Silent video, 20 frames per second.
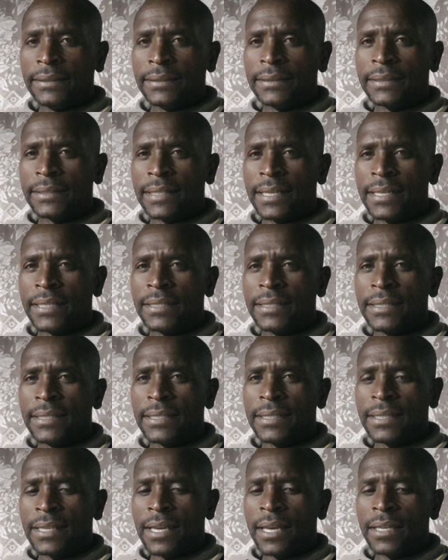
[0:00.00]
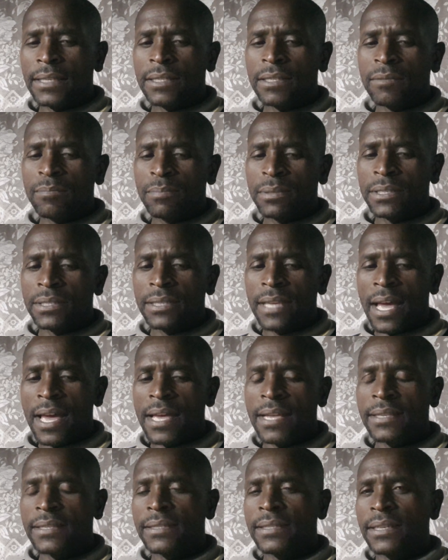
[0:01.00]
trends in KCPE
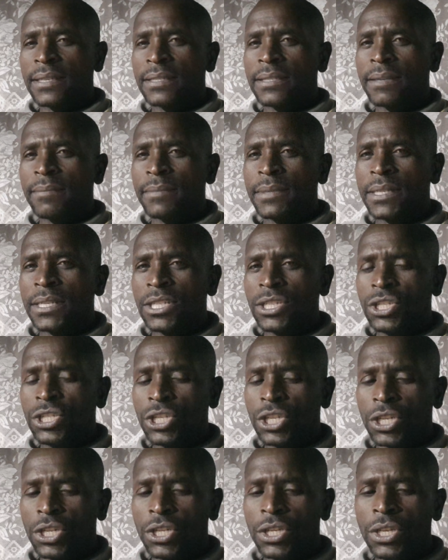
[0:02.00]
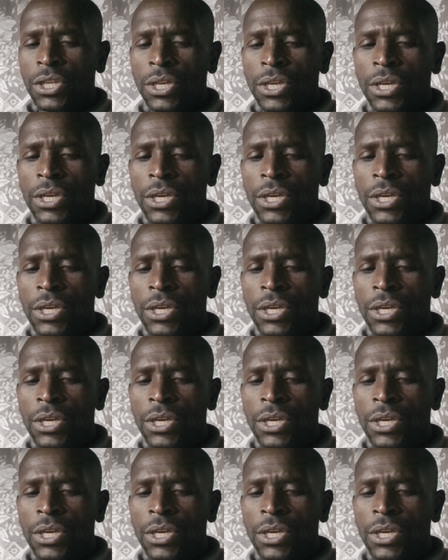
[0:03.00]
Science examination,